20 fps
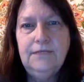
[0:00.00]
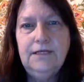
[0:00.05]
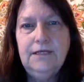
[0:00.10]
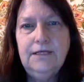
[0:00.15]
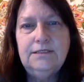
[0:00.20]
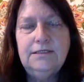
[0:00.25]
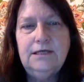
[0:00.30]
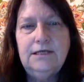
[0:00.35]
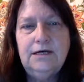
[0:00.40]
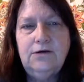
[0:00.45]

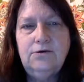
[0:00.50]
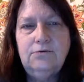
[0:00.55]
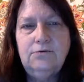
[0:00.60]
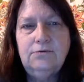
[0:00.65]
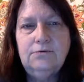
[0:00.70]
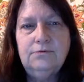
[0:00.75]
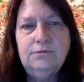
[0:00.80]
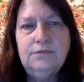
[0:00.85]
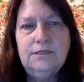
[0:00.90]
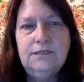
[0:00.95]

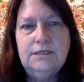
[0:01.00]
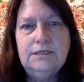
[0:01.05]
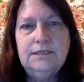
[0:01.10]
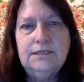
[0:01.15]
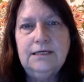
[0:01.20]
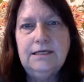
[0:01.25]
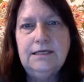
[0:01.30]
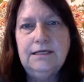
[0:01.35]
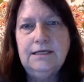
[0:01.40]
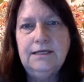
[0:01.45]
So this
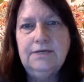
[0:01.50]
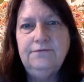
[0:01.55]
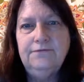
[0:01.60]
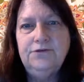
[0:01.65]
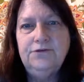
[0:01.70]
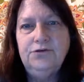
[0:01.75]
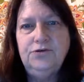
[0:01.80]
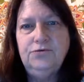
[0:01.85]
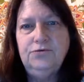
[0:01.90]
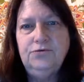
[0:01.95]

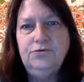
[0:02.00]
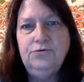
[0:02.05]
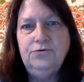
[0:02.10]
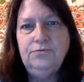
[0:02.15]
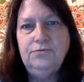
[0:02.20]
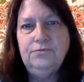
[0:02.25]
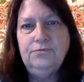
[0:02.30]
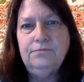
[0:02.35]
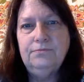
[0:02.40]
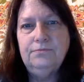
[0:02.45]
gives
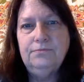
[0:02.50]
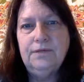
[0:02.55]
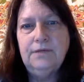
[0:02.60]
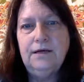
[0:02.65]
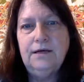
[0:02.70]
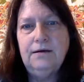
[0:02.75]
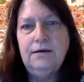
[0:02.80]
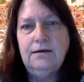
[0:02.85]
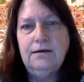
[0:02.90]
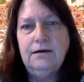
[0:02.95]
you
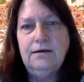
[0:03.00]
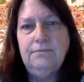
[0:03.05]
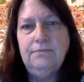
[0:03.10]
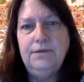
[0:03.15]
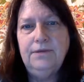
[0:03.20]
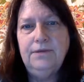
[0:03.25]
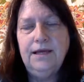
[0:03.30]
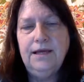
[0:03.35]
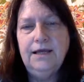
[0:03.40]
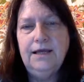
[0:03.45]
a
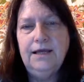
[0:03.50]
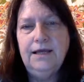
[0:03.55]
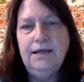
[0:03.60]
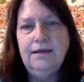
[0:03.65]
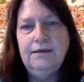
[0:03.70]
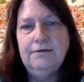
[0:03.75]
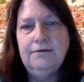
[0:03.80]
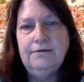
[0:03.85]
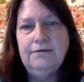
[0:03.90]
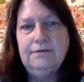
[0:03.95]

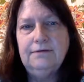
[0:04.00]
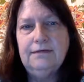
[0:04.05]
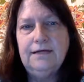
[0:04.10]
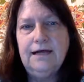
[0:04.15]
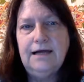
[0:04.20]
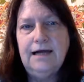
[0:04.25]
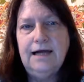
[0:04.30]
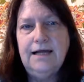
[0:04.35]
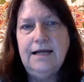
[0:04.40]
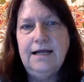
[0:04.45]
beginning
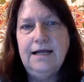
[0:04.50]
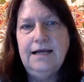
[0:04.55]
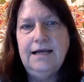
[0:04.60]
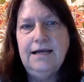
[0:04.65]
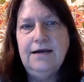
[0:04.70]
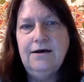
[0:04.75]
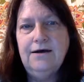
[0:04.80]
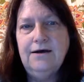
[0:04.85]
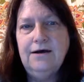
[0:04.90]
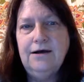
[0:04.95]

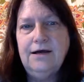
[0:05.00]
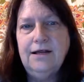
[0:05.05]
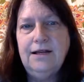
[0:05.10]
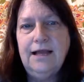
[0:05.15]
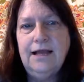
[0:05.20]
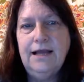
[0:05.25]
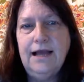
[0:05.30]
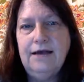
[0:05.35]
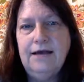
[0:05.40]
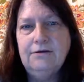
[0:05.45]
idea
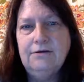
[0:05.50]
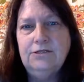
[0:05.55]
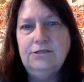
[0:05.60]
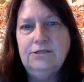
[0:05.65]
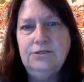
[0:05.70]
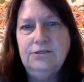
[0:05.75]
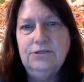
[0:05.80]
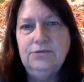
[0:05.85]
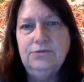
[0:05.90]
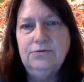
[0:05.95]
on how
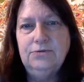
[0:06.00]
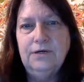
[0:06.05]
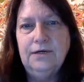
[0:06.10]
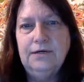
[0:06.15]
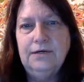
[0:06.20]
to